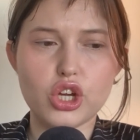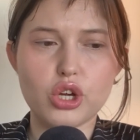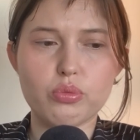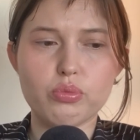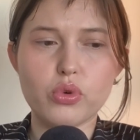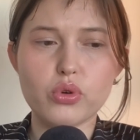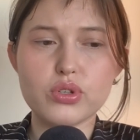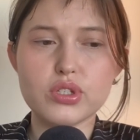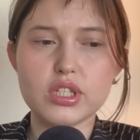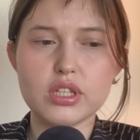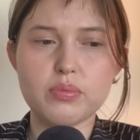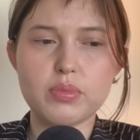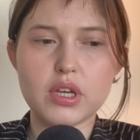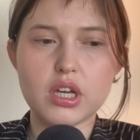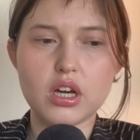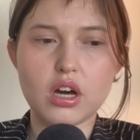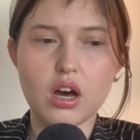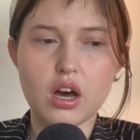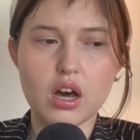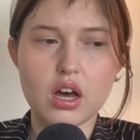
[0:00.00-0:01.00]
mostly
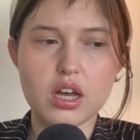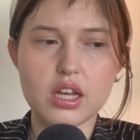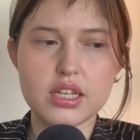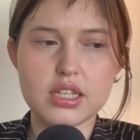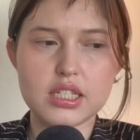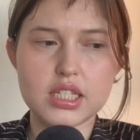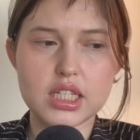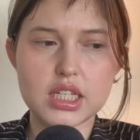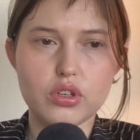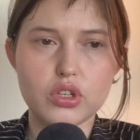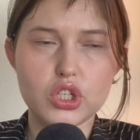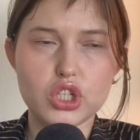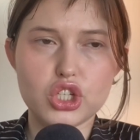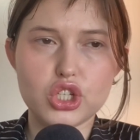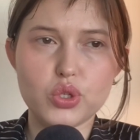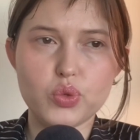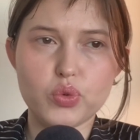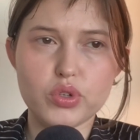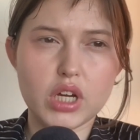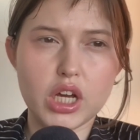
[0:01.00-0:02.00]
because
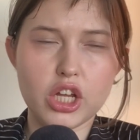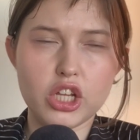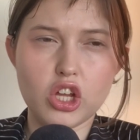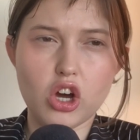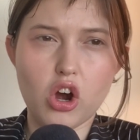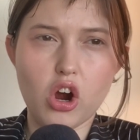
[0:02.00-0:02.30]
she was an